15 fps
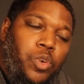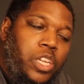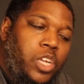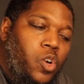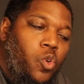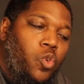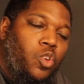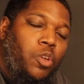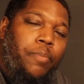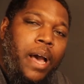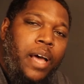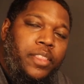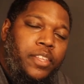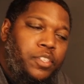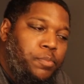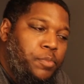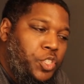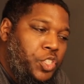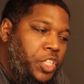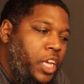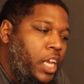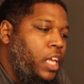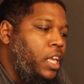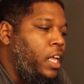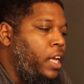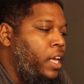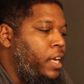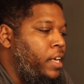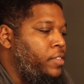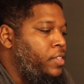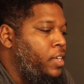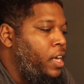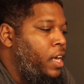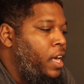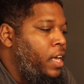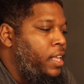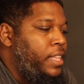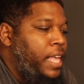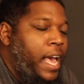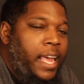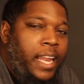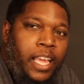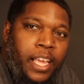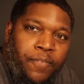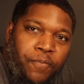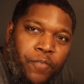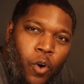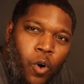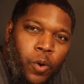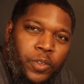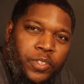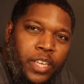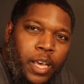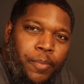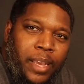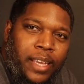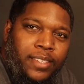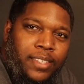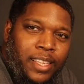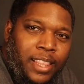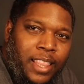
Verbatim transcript: really cool about this machine is that it folds up into